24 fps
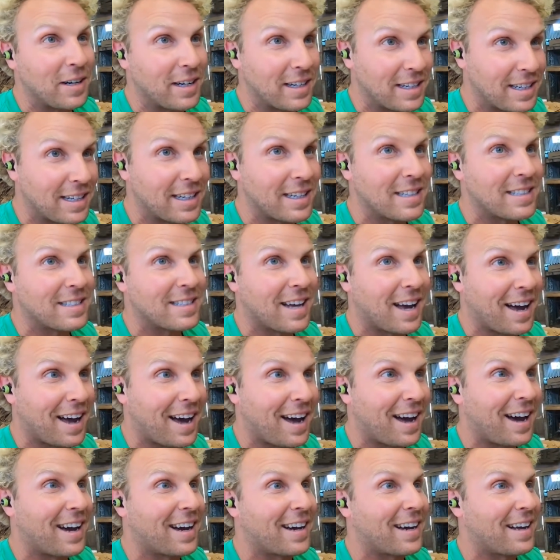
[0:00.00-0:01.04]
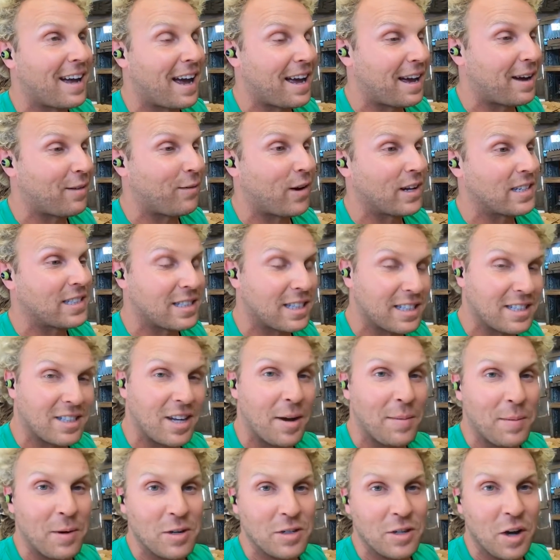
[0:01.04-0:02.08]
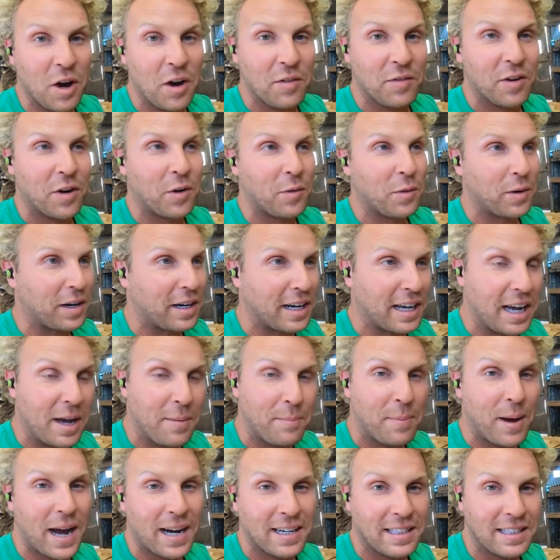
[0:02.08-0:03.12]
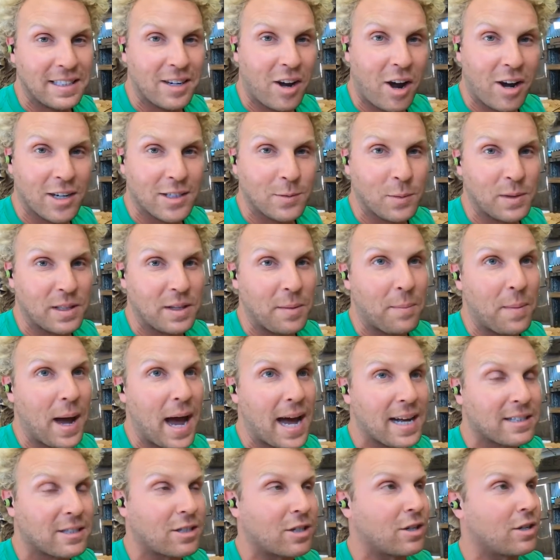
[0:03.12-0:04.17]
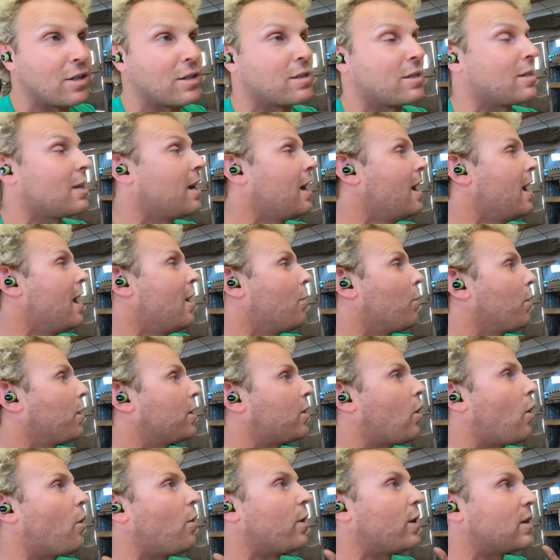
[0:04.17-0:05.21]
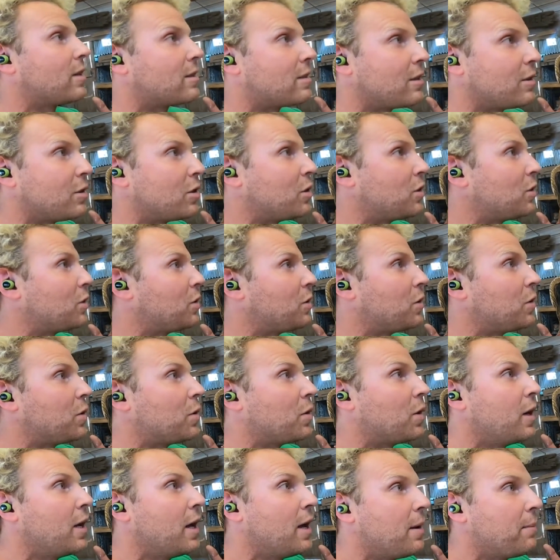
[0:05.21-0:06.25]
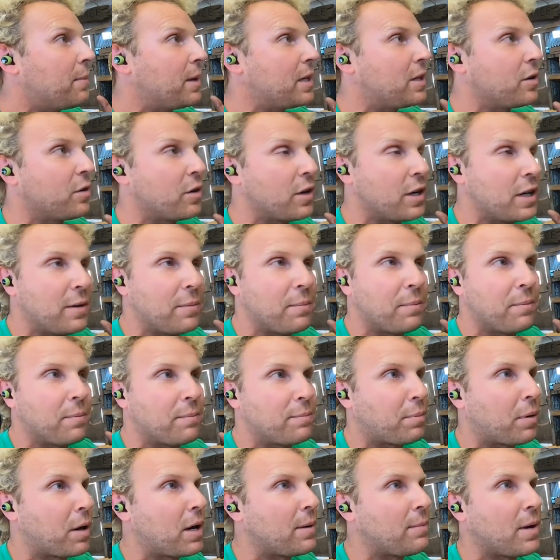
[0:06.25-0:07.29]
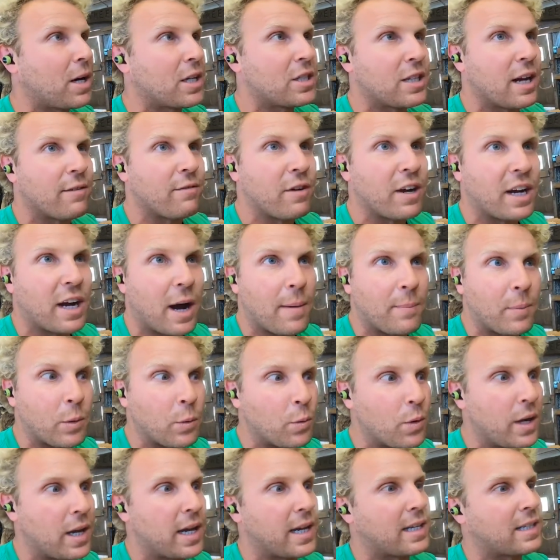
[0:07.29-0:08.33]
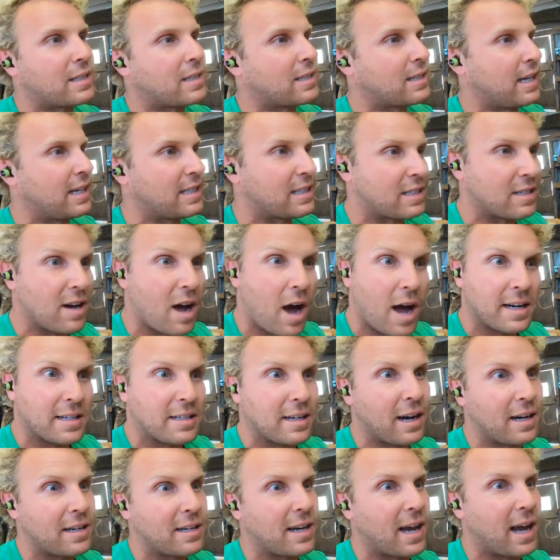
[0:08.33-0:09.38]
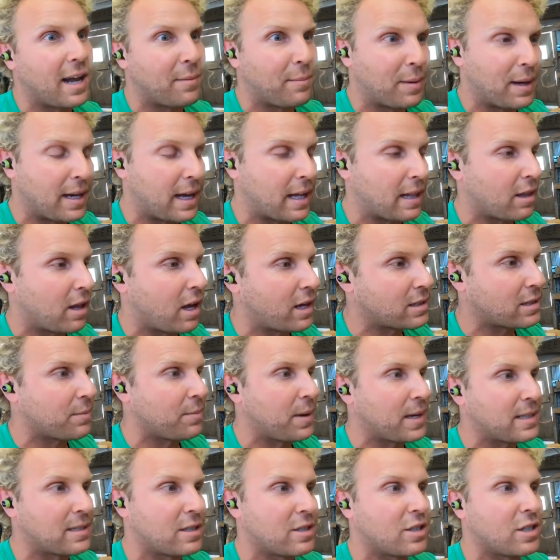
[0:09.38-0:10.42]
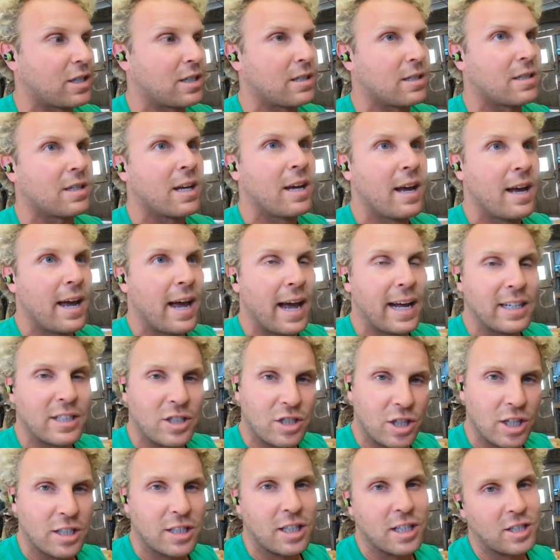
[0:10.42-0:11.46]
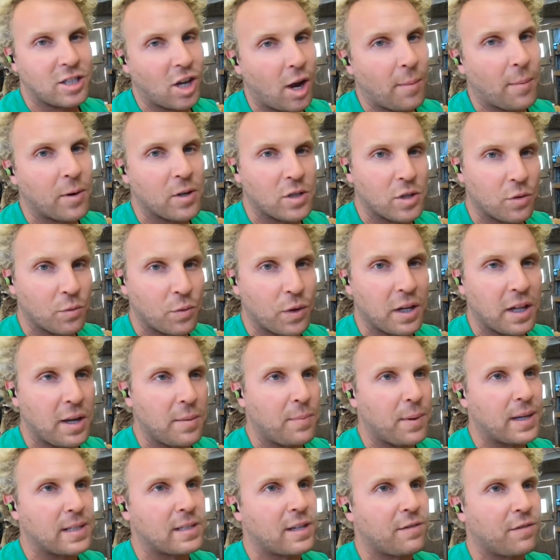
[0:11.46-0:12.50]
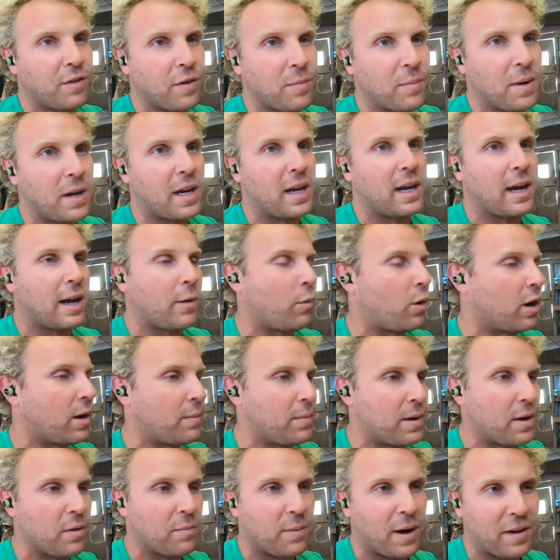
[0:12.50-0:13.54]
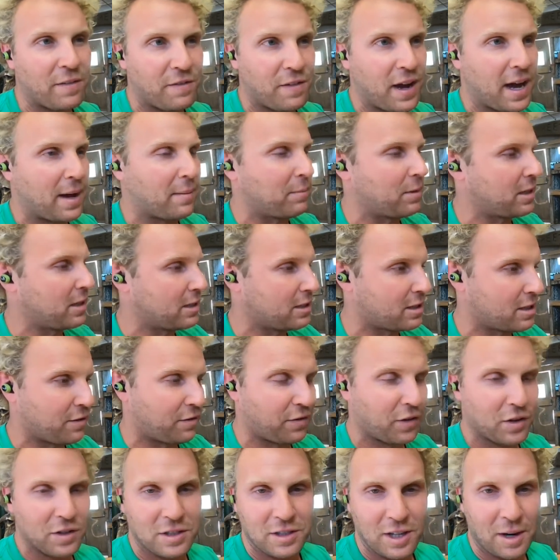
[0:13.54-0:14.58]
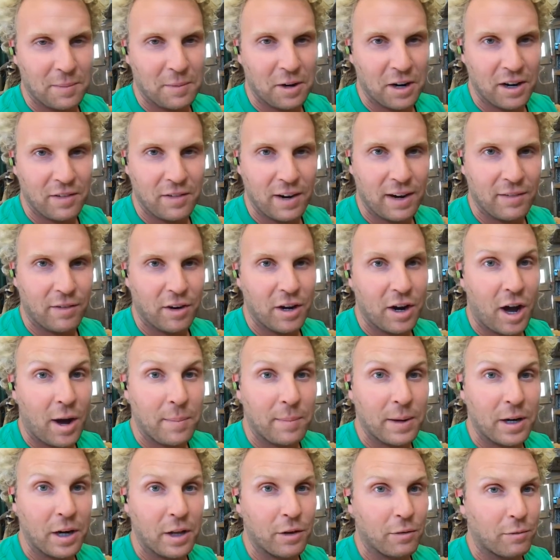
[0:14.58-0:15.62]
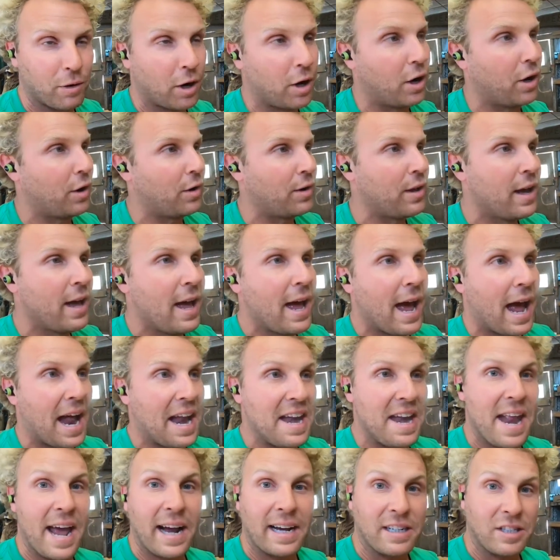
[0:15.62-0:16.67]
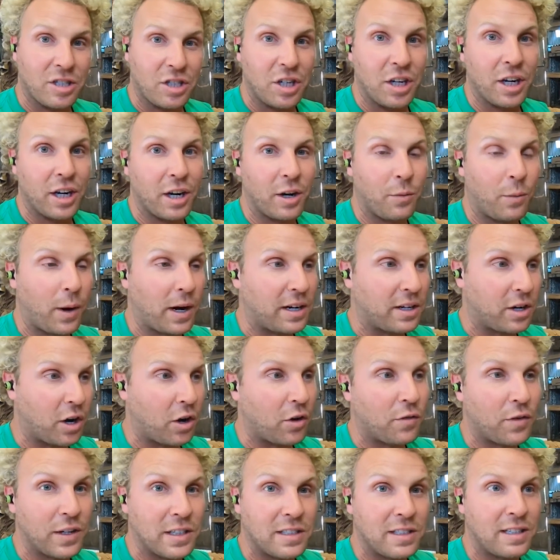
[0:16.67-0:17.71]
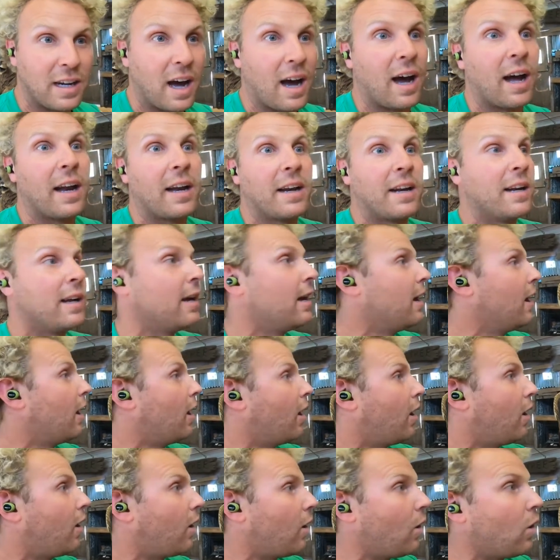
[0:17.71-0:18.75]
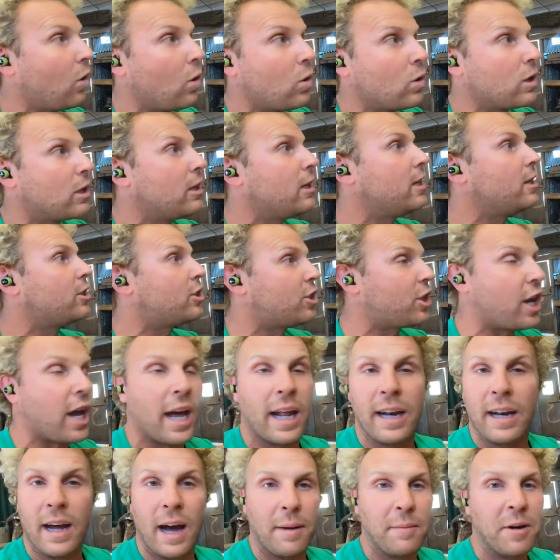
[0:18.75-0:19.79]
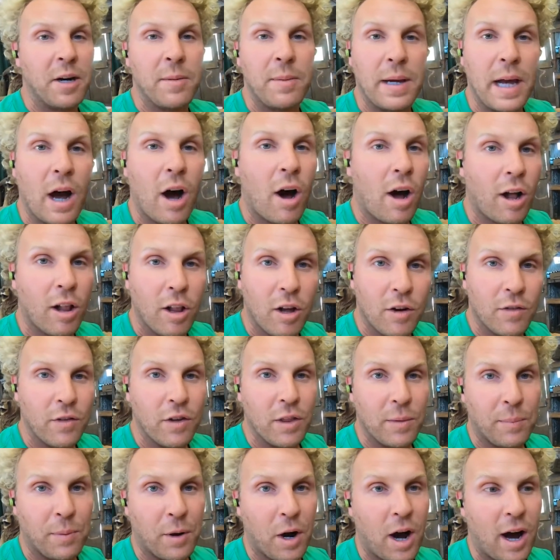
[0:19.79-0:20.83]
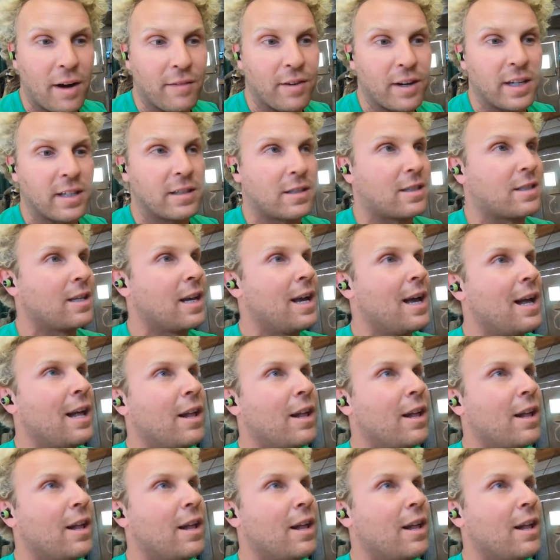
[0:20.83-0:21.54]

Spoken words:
It is once the summer's over, we're gonna get back to talks with the masters. We're going to be doing them pretty much every couple weeks. It's not done yet. Been getting lots of messages. It's just the summers are really busy for me. I want to be with my family. It's the first summer I've ever not been on the road. And next year, when COVID's done, holy shit, I'm gonna be all over the province.